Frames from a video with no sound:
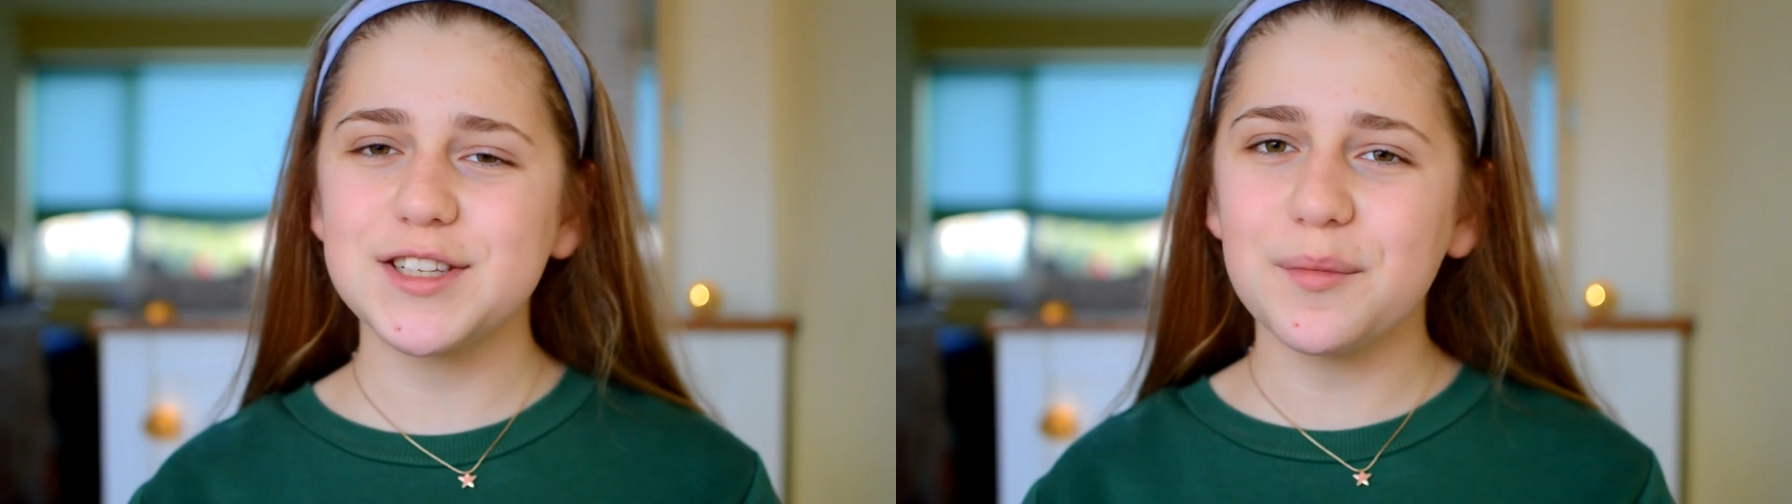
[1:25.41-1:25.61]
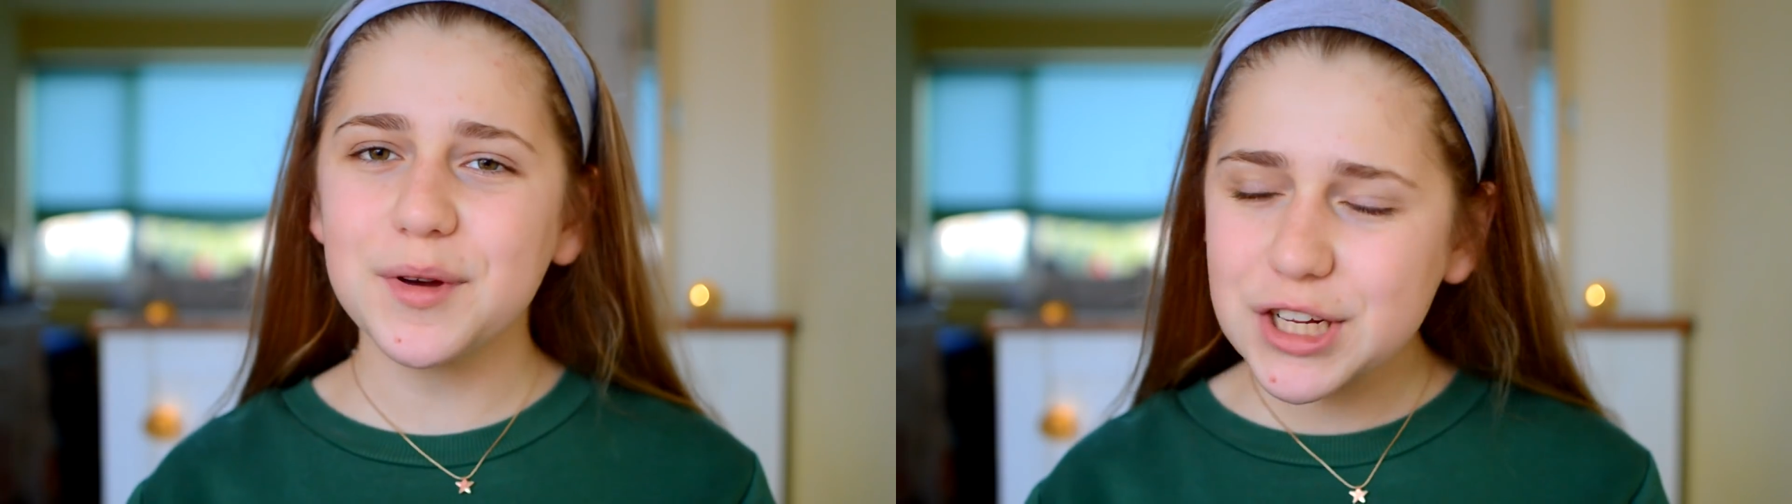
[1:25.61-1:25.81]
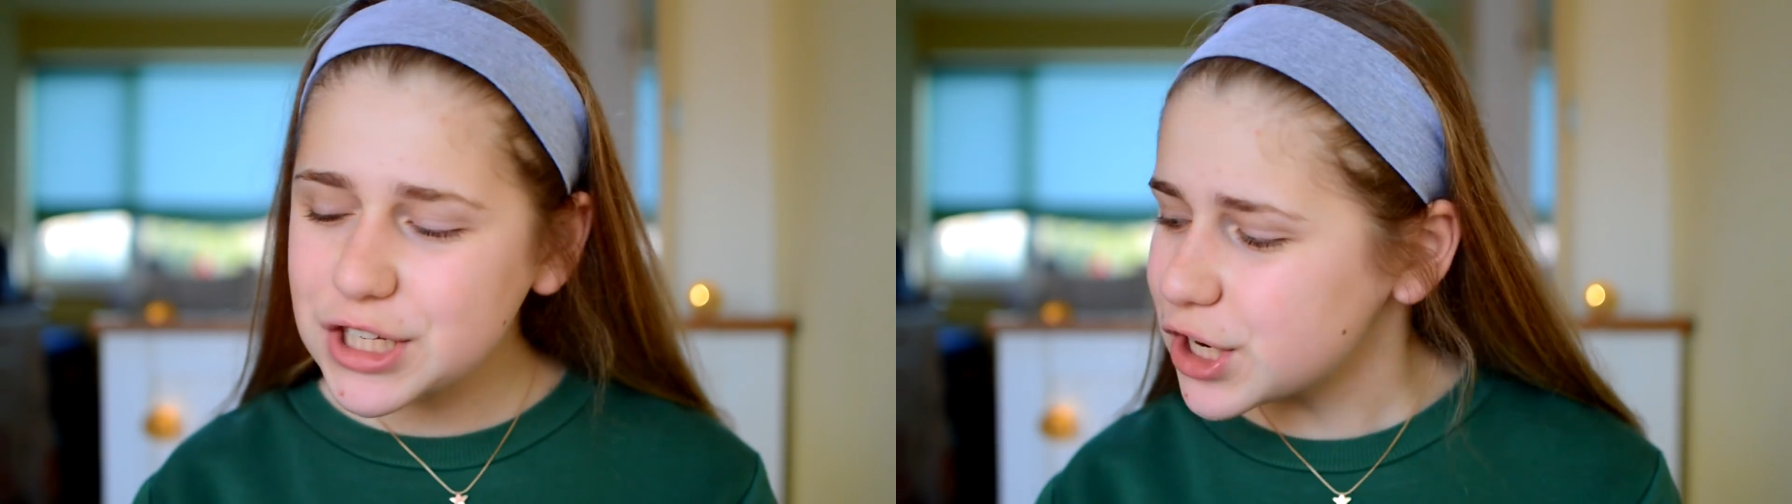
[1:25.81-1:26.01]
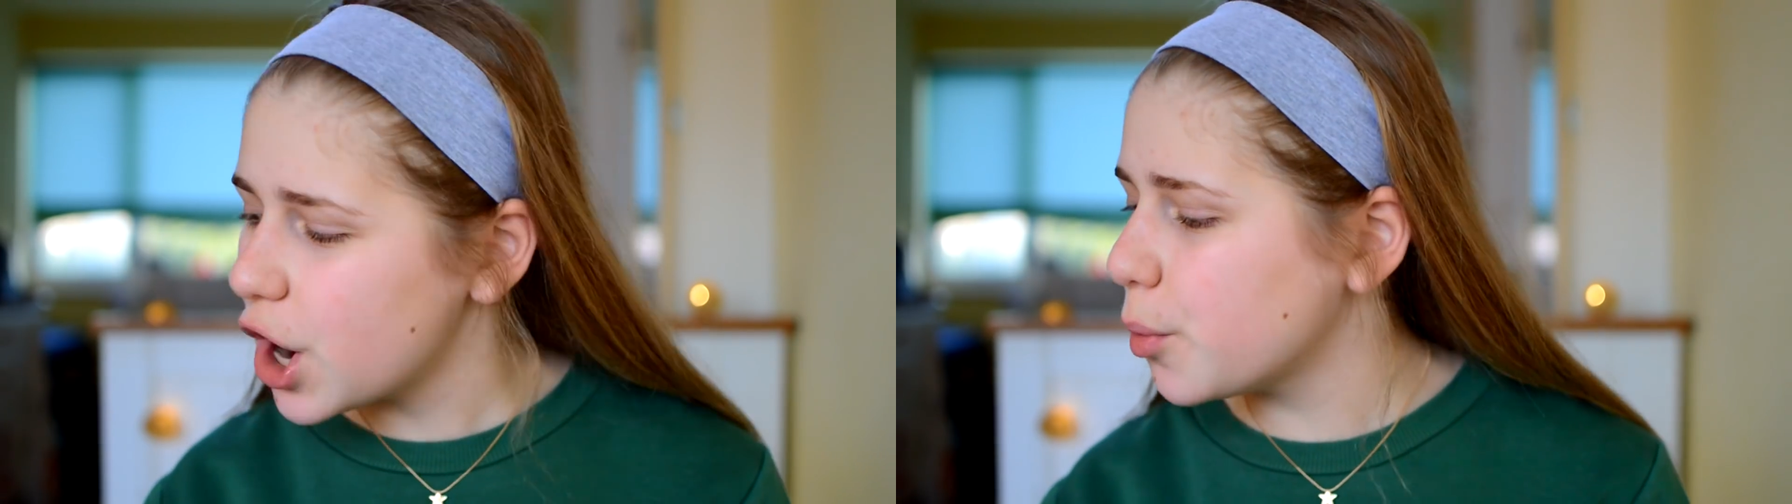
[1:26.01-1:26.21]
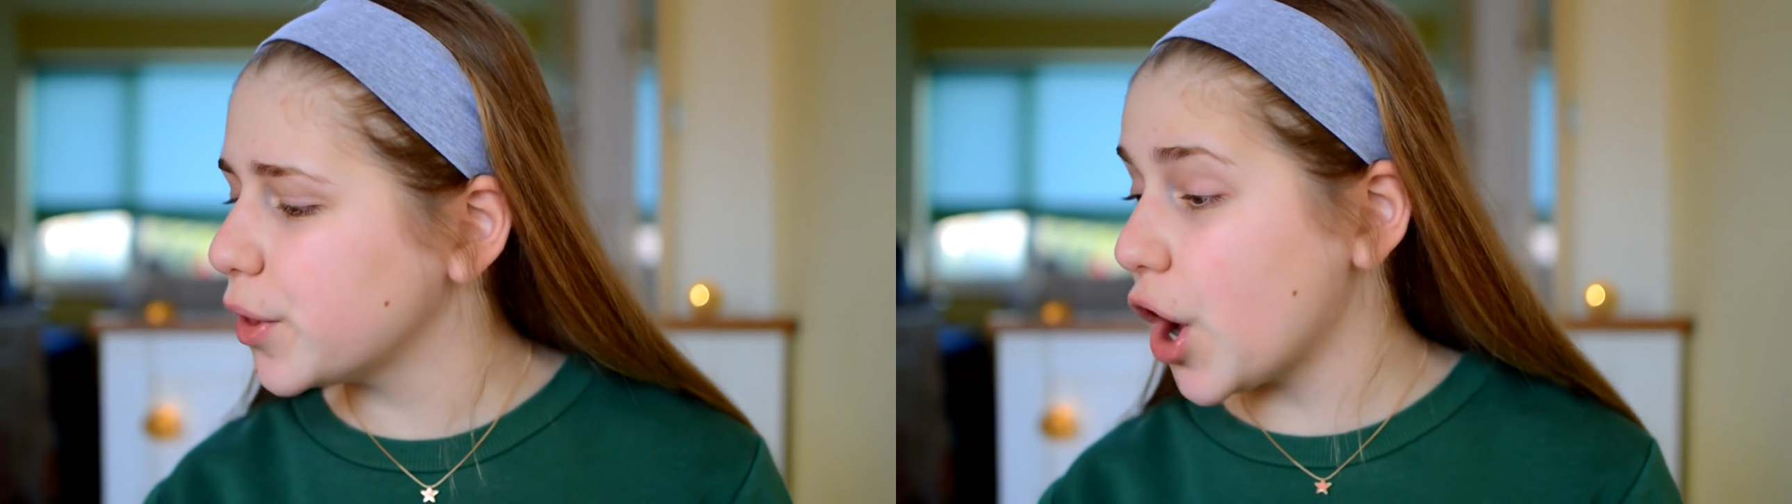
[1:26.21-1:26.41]
So I'm going to
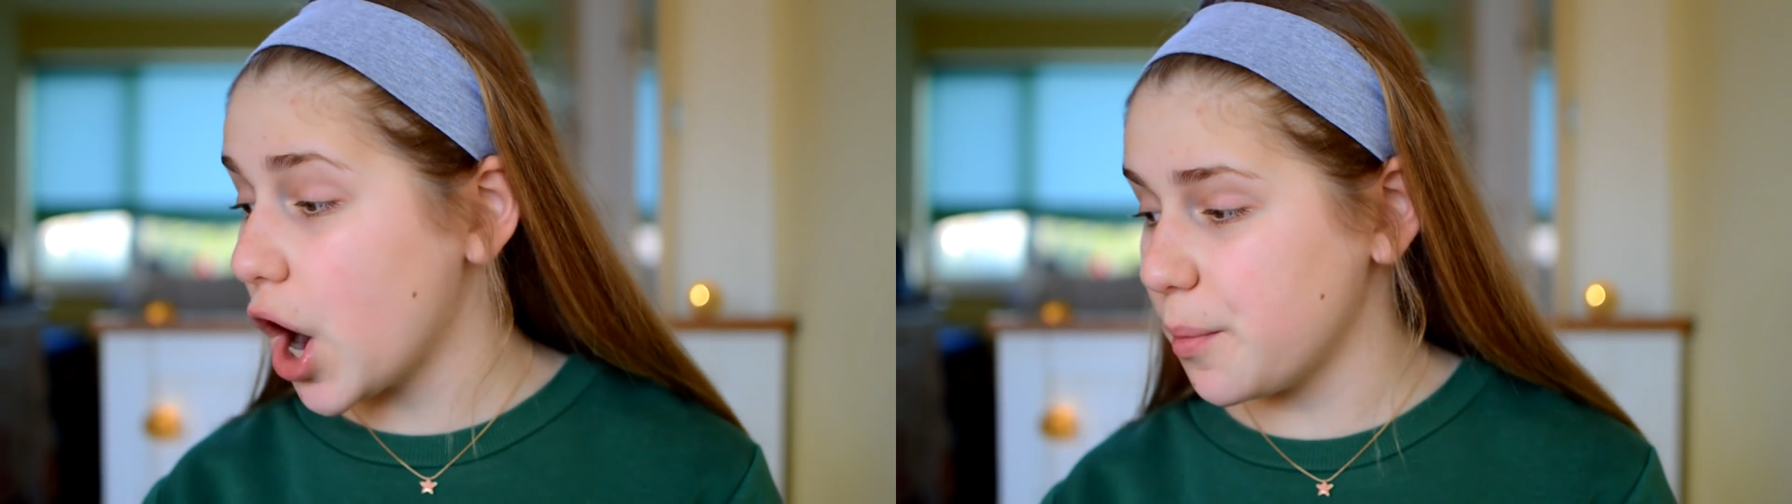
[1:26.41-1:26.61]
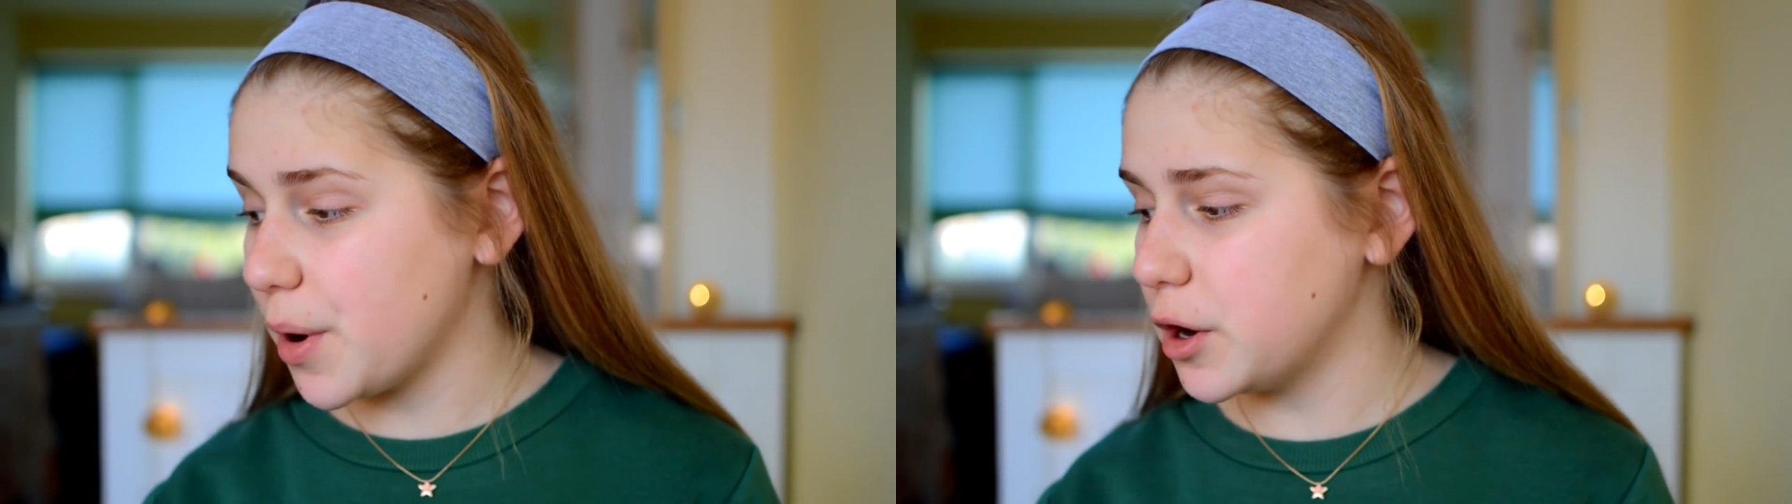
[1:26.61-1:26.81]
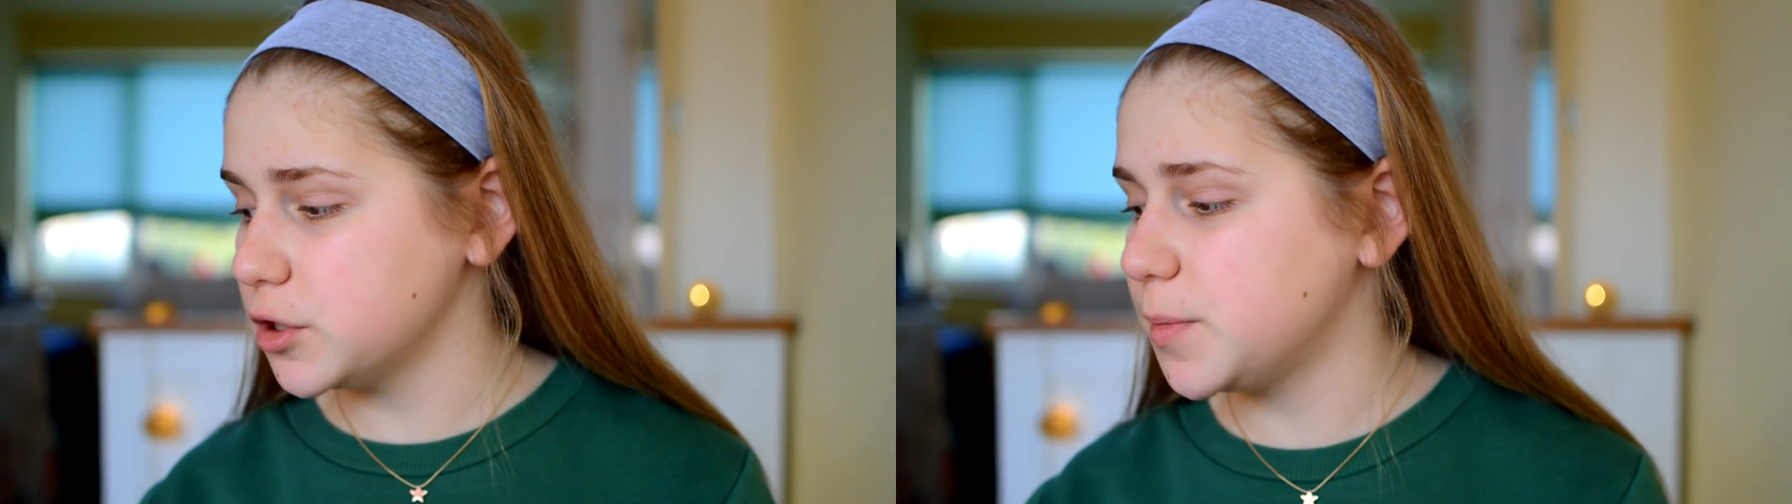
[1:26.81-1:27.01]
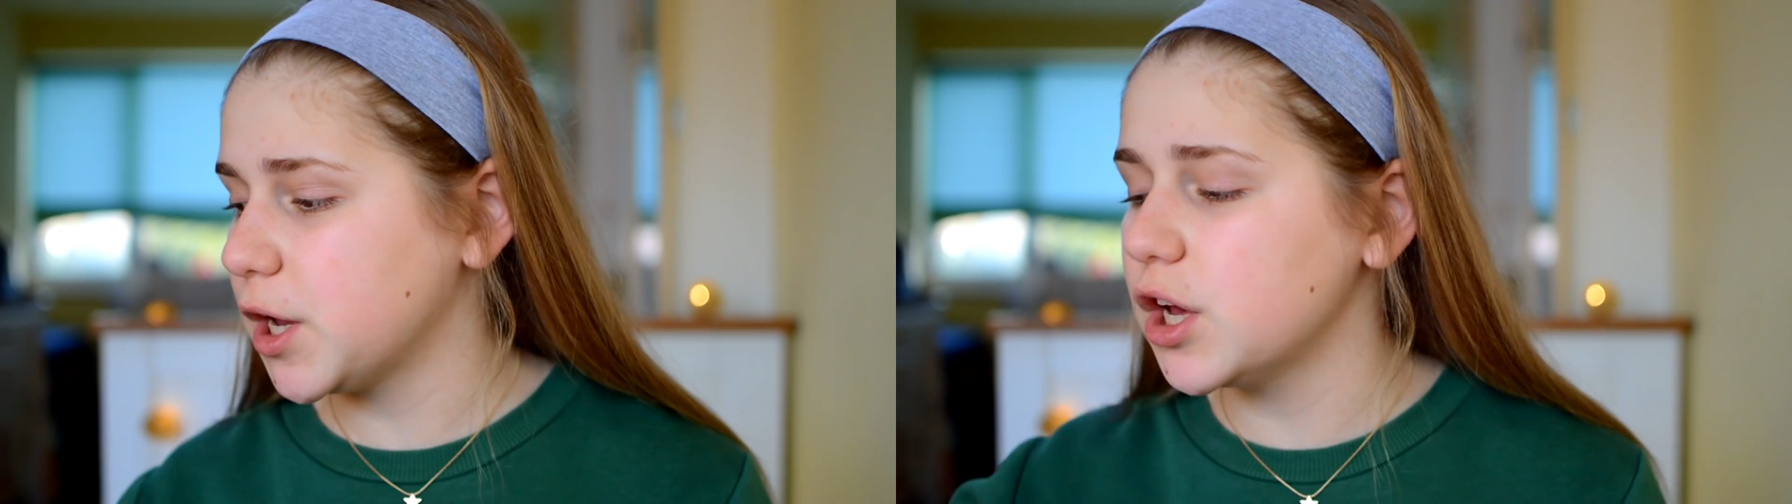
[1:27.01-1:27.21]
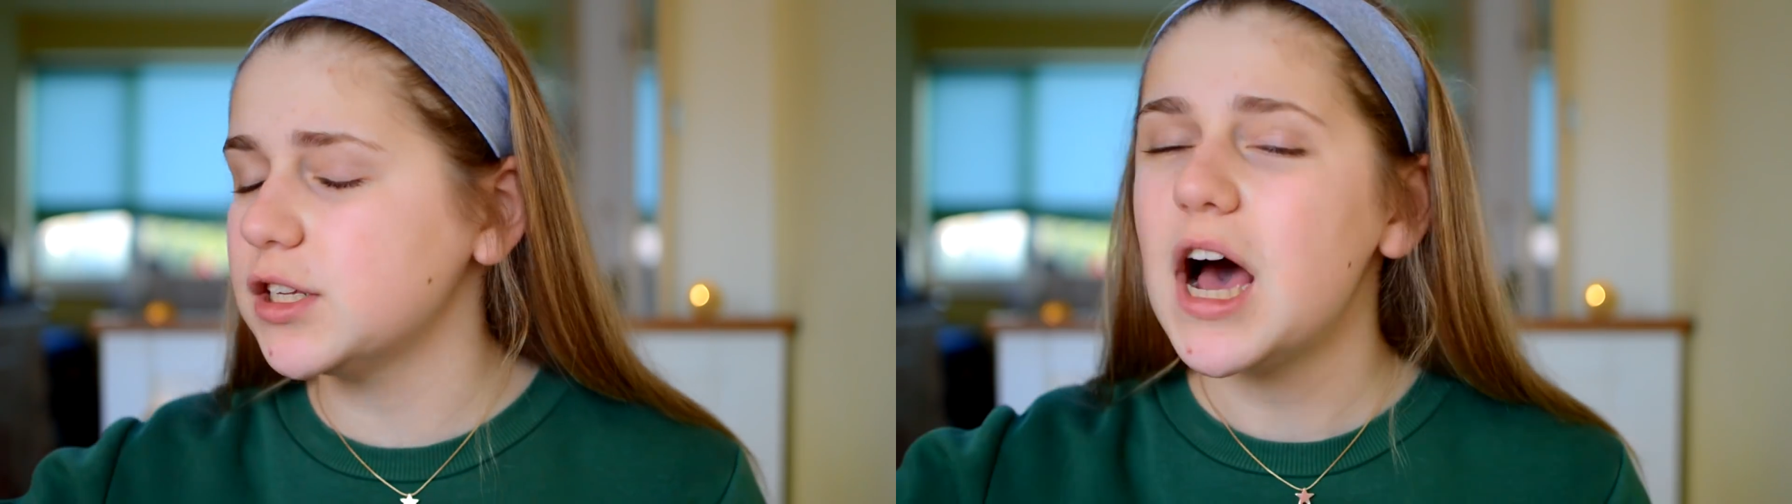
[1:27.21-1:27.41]
start with eyebrows
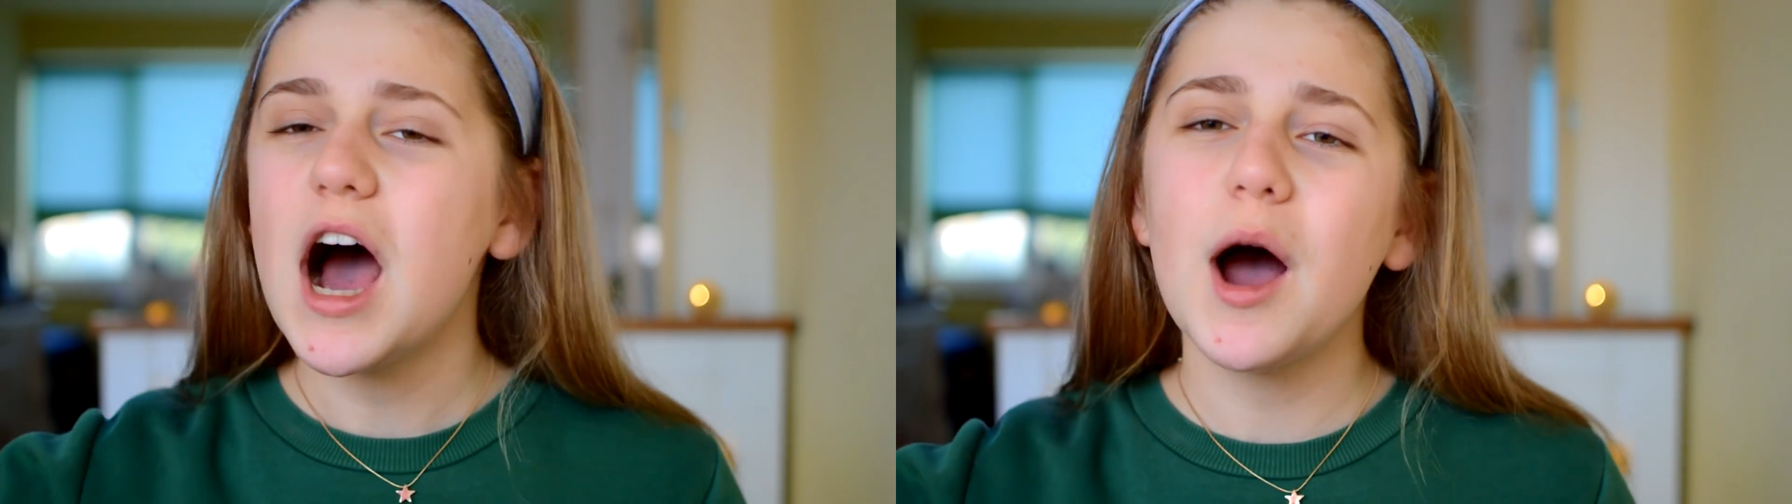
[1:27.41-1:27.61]
because